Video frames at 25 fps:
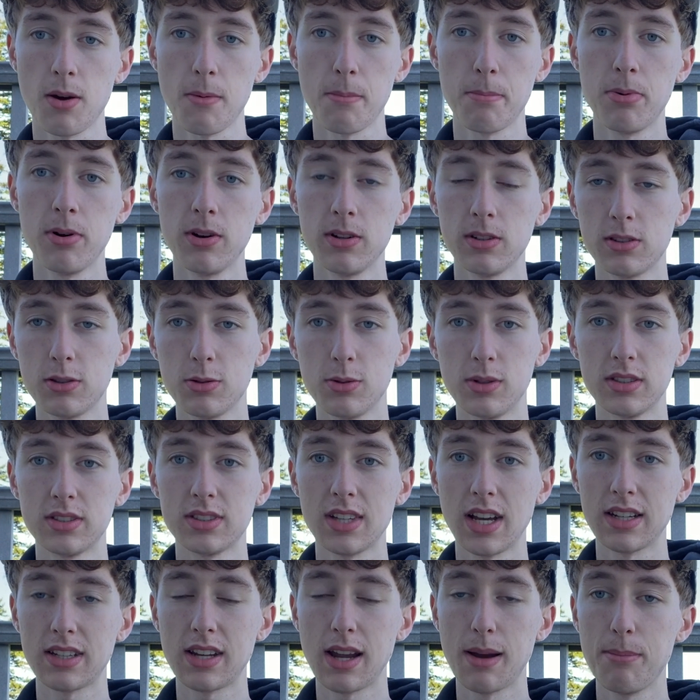put to a
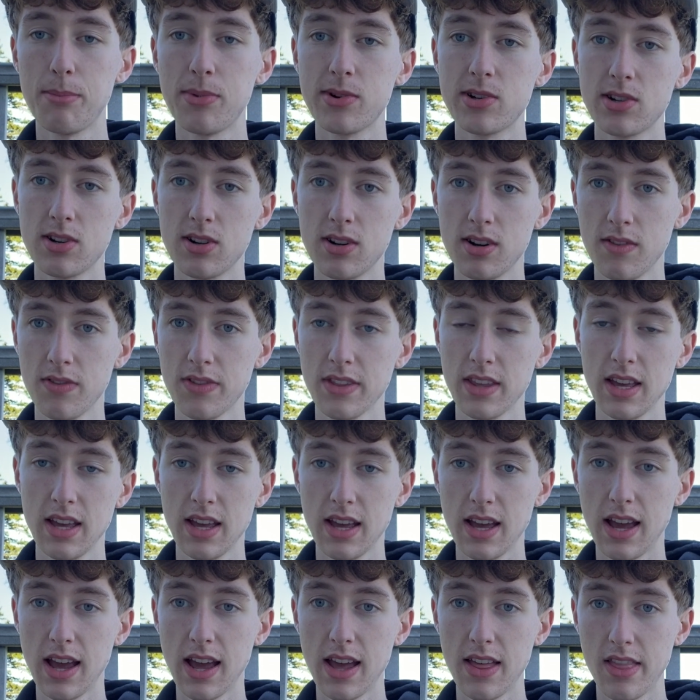set temperature,
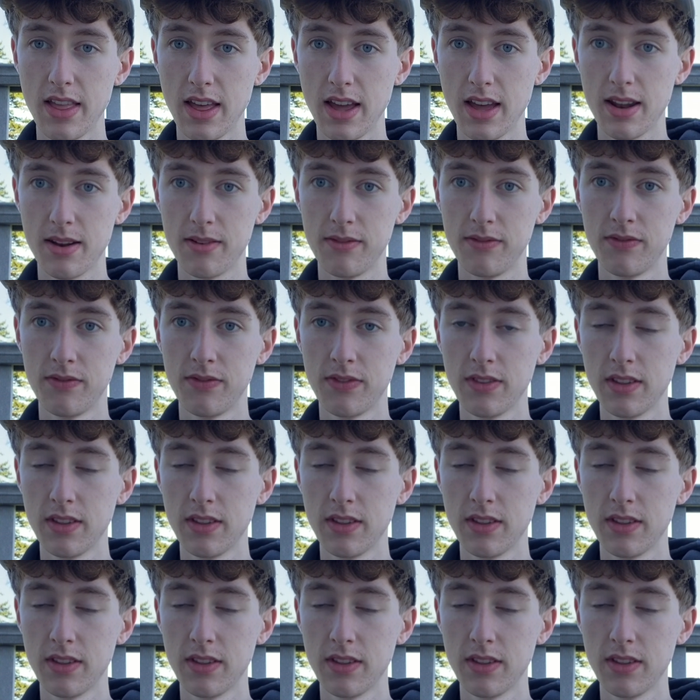and then